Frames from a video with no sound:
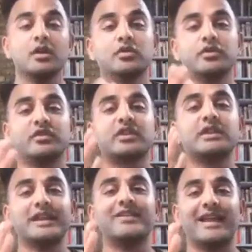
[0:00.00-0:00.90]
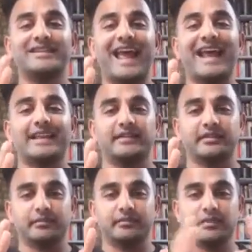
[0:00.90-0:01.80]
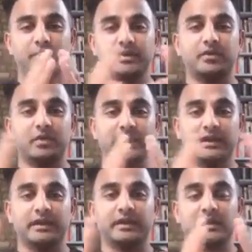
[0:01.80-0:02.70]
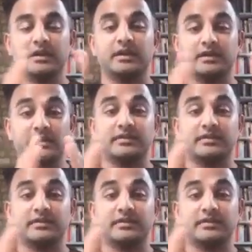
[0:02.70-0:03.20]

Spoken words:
So there's a clear antagonism between the